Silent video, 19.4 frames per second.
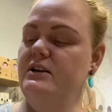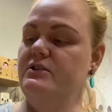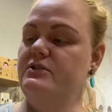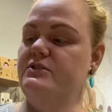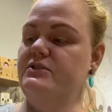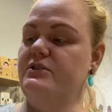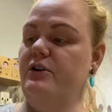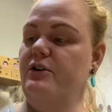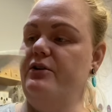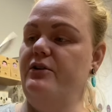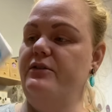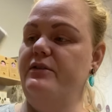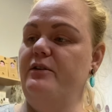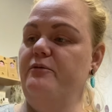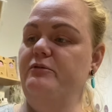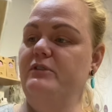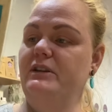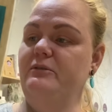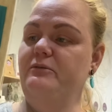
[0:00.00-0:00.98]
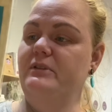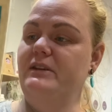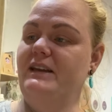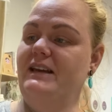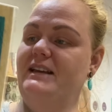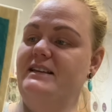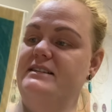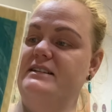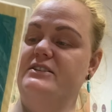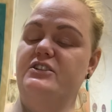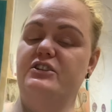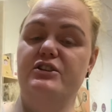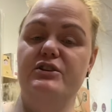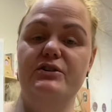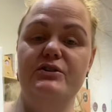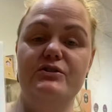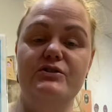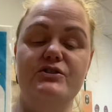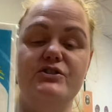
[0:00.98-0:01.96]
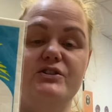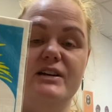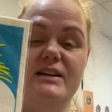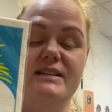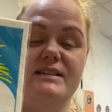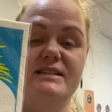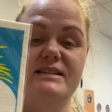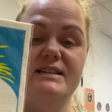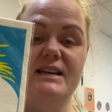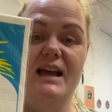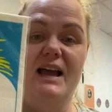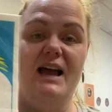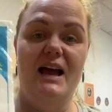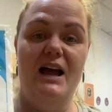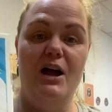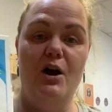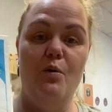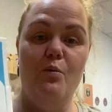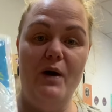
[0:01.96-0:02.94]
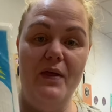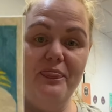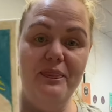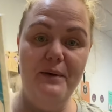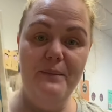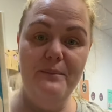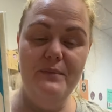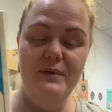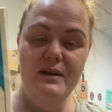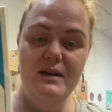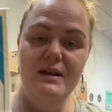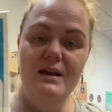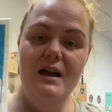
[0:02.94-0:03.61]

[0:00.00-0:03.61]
So they're really, really easy to use. Just wet them.